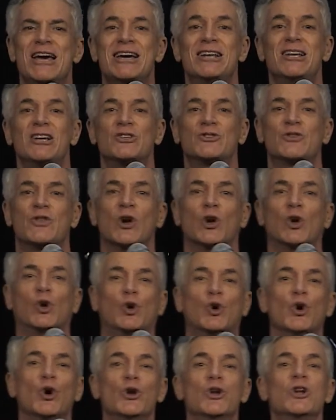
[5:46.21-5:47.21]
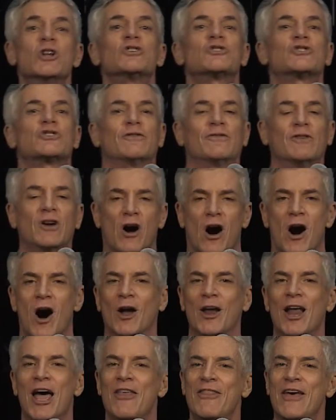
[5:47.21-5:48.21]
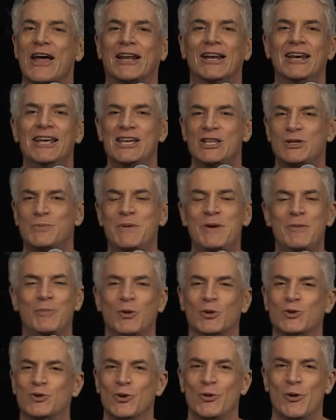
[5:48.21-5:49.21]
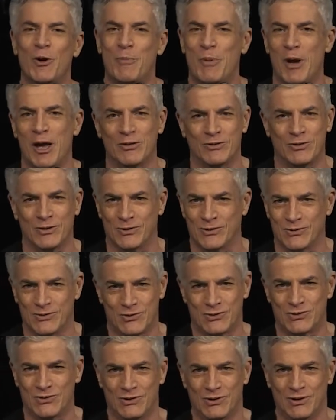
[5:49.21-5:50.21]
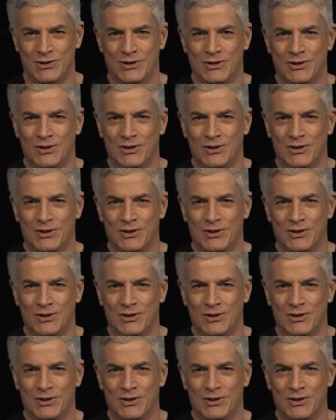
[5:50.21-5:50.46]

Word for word: it is the goodness of God that leads people to repentance.